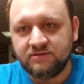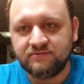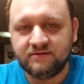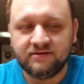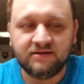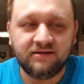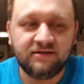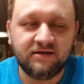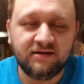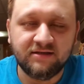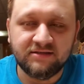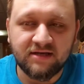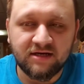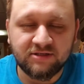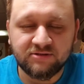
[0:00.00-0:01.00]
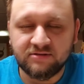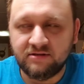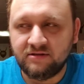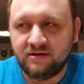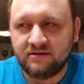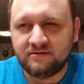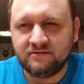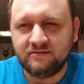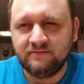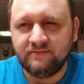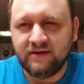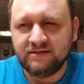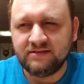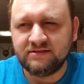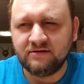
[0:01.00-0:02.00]
but I think it's actually like
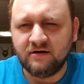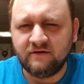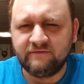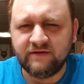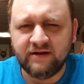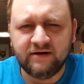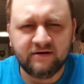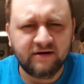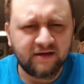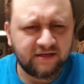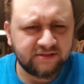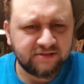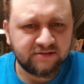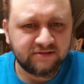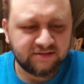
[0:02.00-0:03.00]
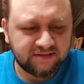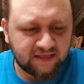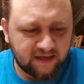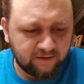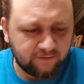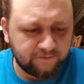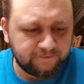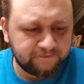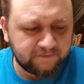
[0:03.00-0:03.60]
based off an International Scout.